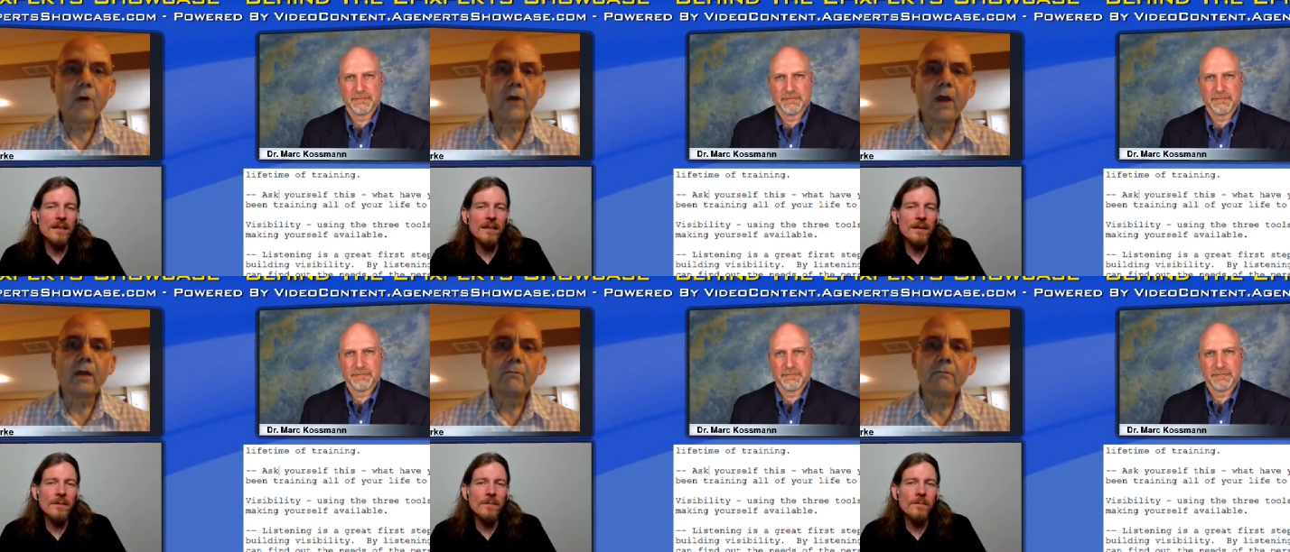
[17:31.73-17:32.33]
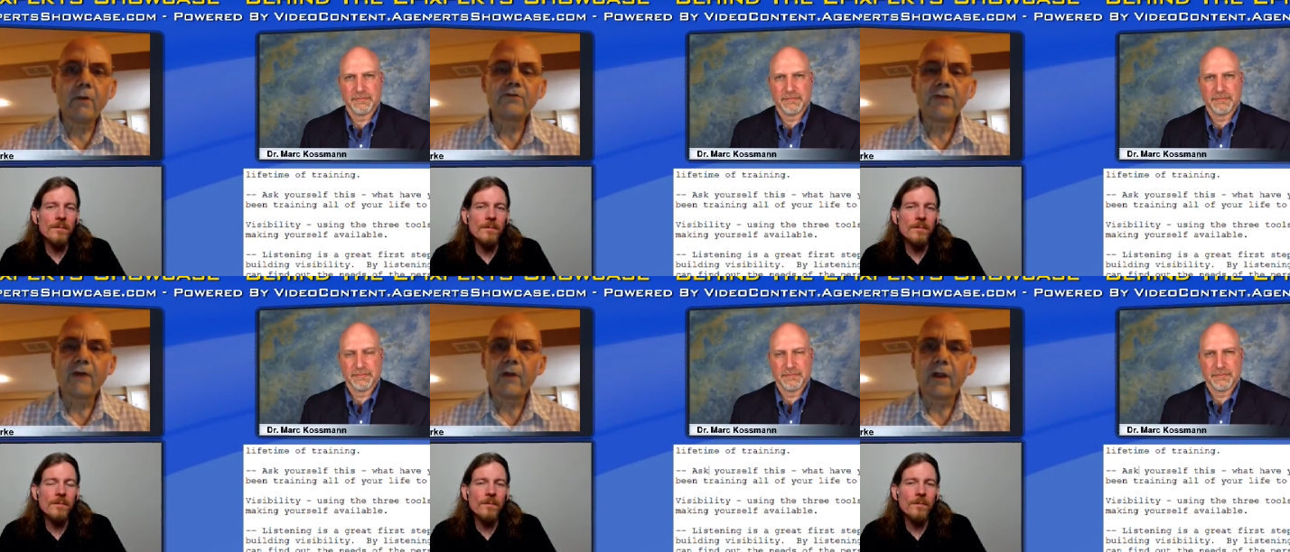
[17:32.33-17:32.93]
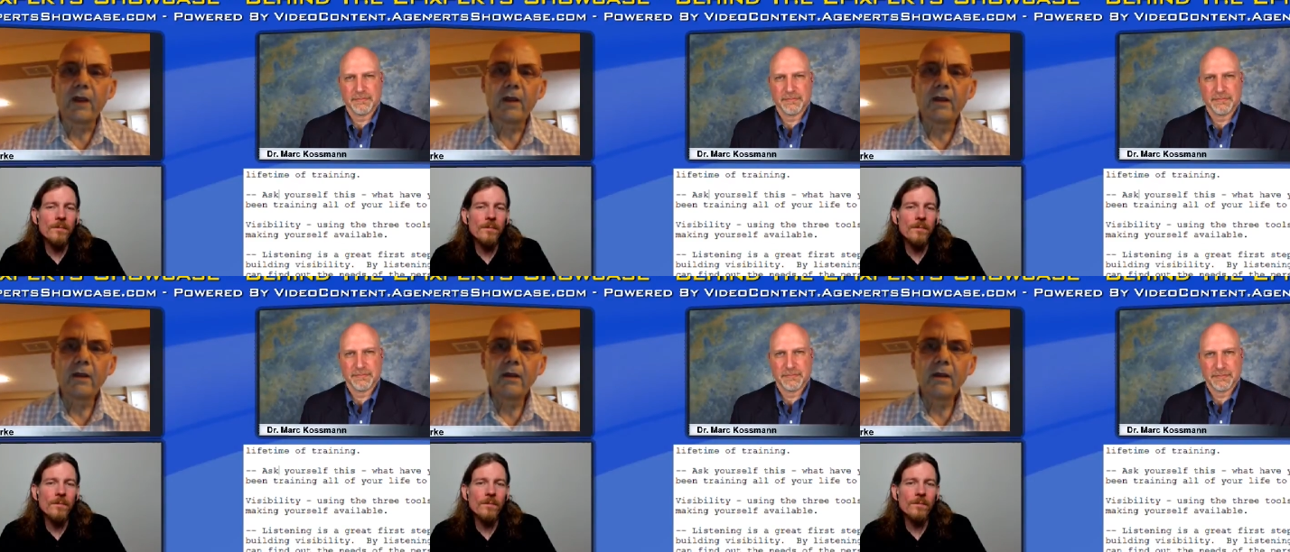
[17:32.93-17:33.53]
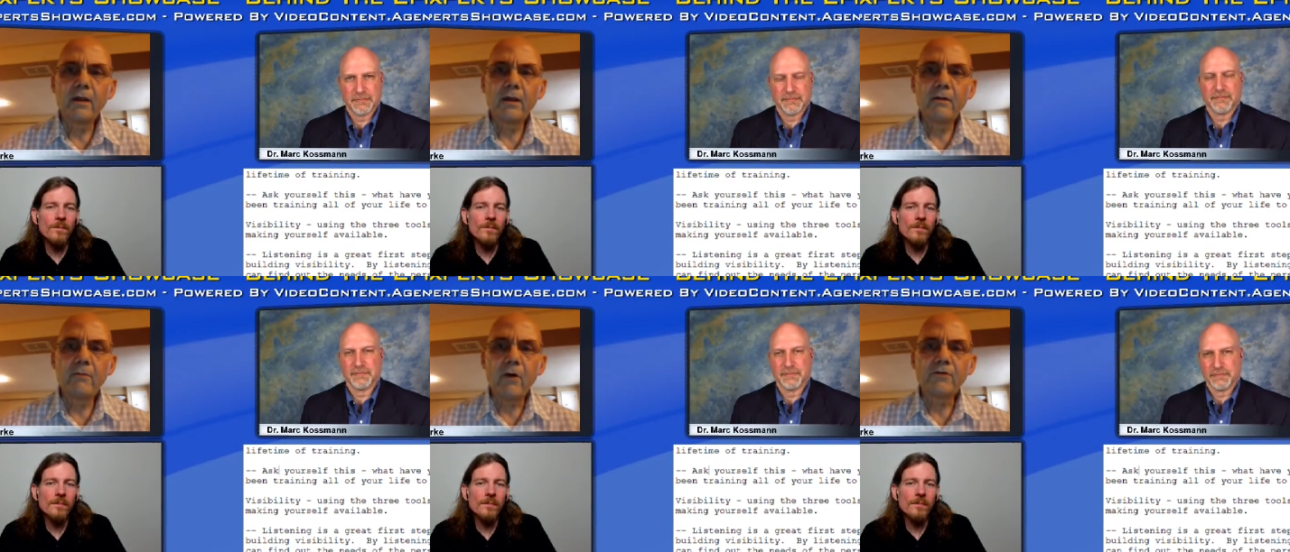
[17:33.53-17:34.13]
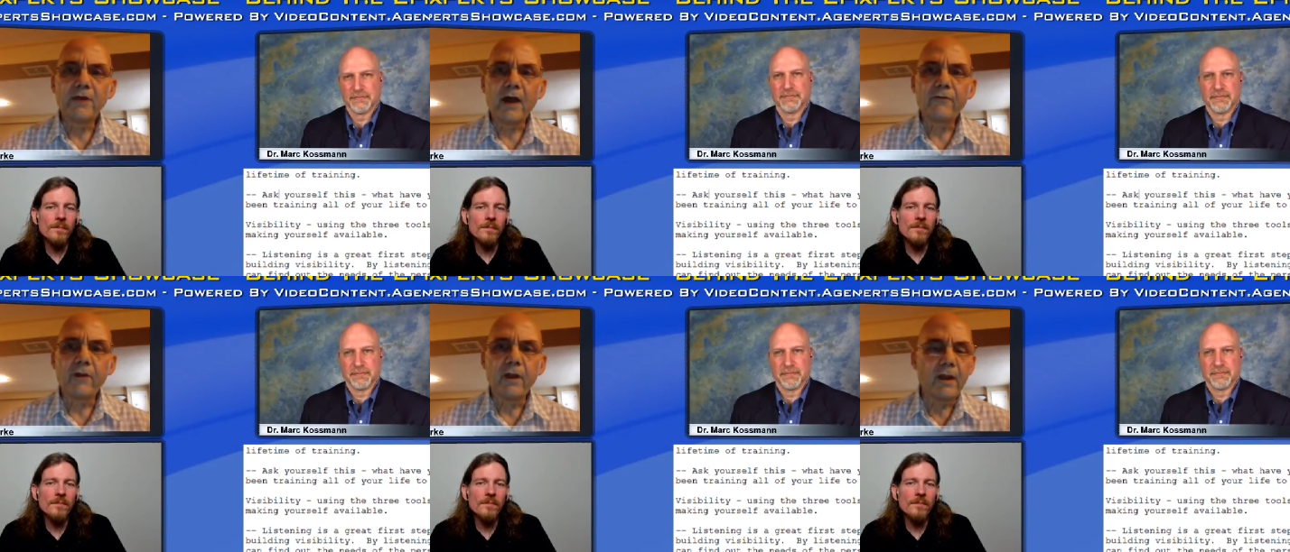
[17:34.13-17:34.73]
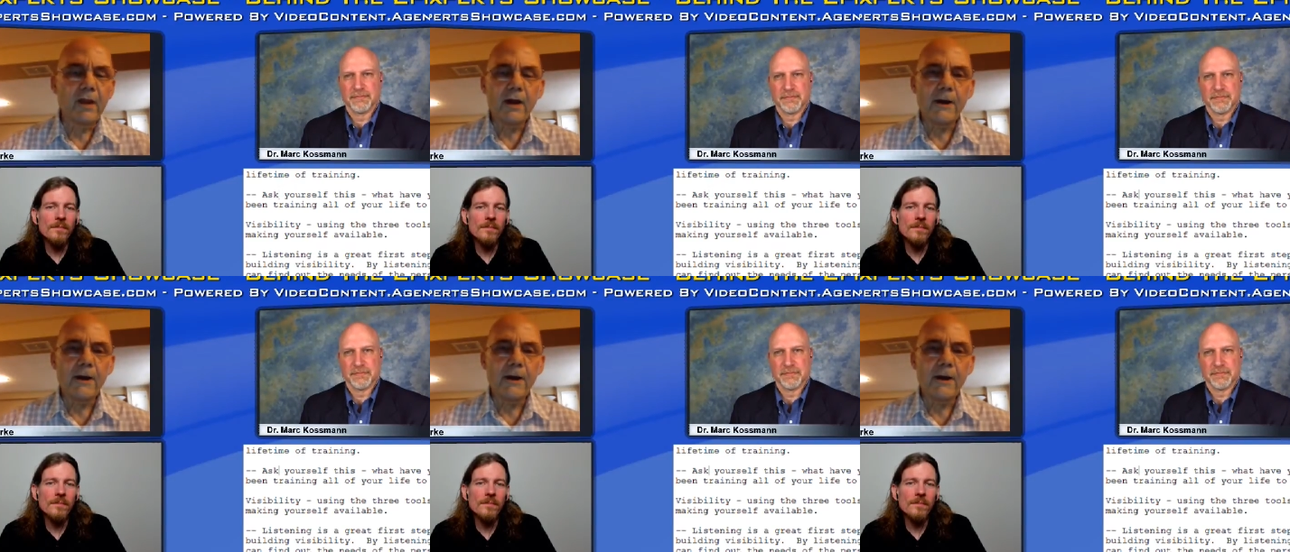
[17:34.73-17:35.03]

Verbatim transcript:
Speaker 1: oh yeah most definitely most definitely.